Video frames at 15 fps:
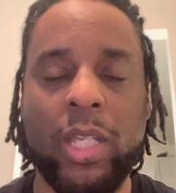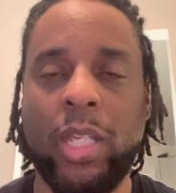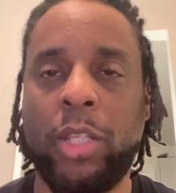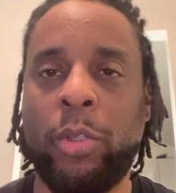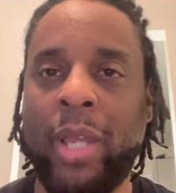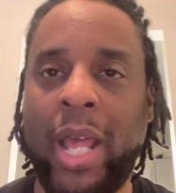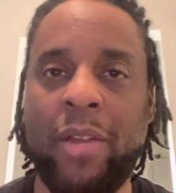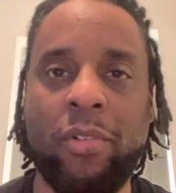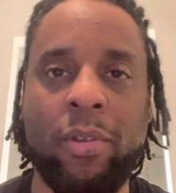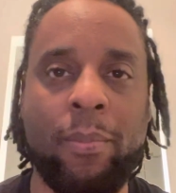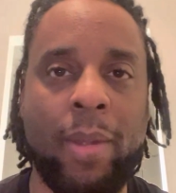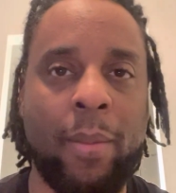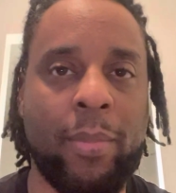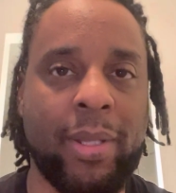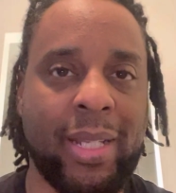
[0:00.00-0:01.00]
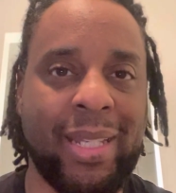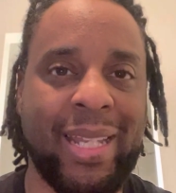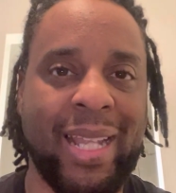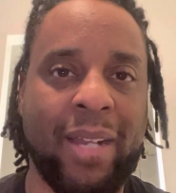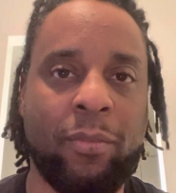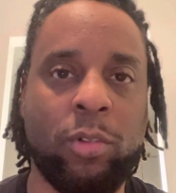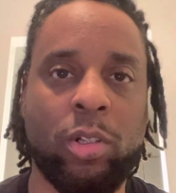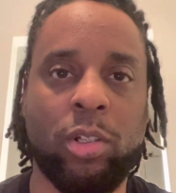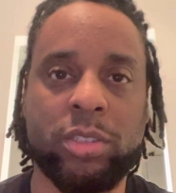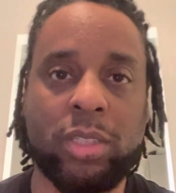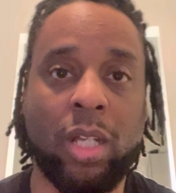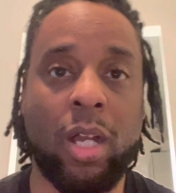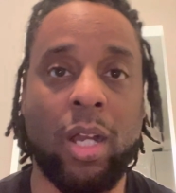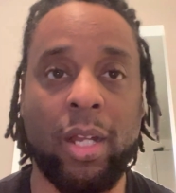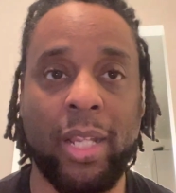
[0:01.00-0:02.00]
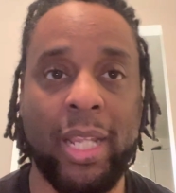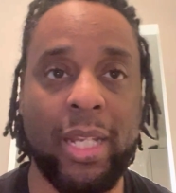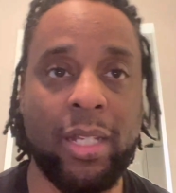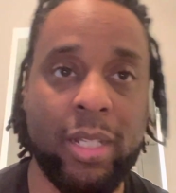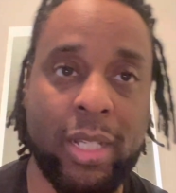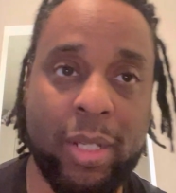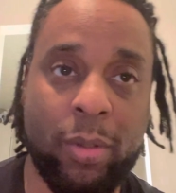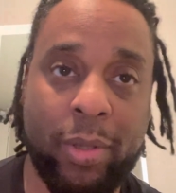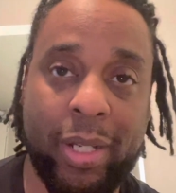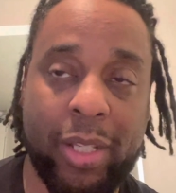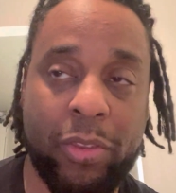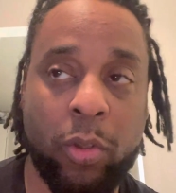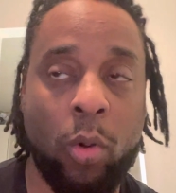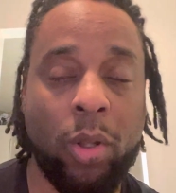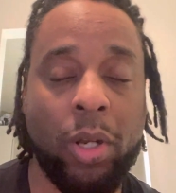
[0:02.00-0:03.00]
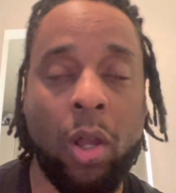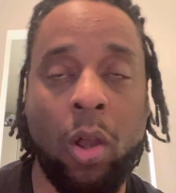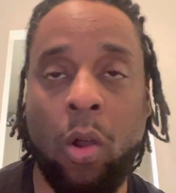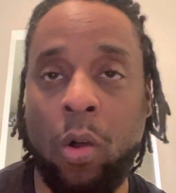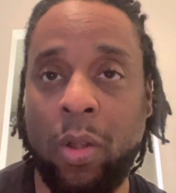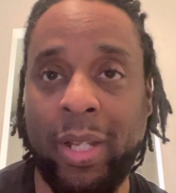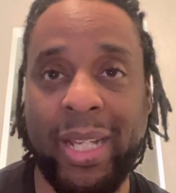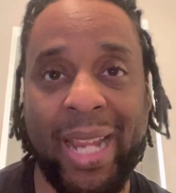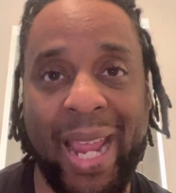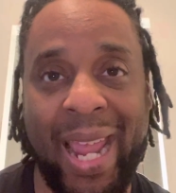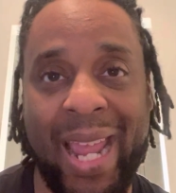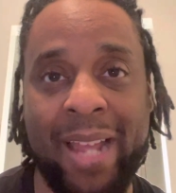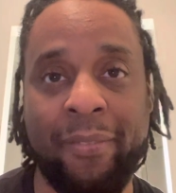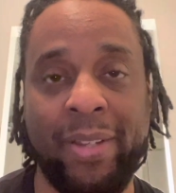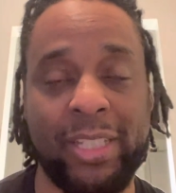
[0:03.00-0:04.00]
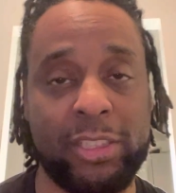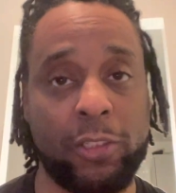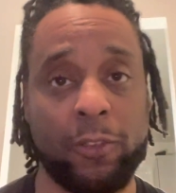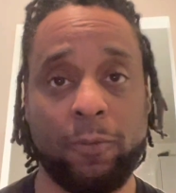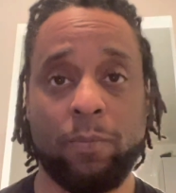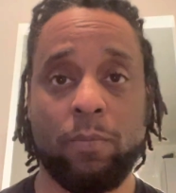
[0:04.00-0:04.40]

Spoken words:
You gotta remember the devil gonna start throwing all he have at you.